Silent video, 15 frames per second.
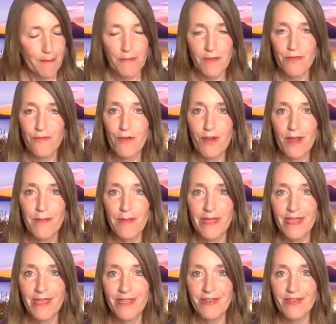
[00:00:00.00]
before I
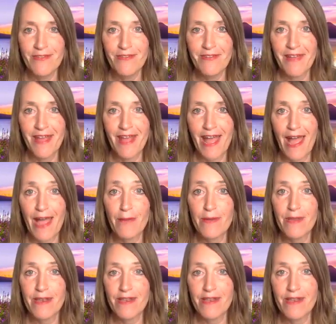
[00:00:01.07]
begin, I
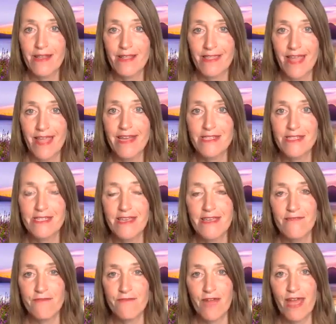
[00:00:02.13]
would like to
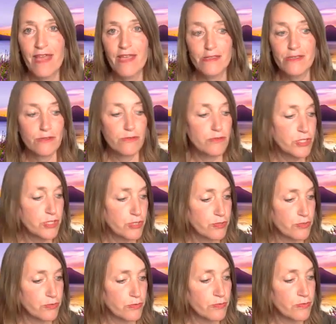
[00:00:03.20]
invite you
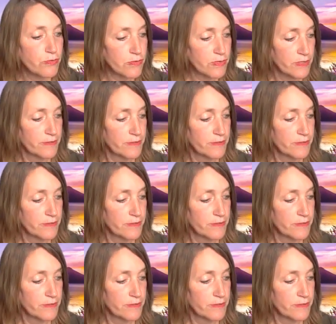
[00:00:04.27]
to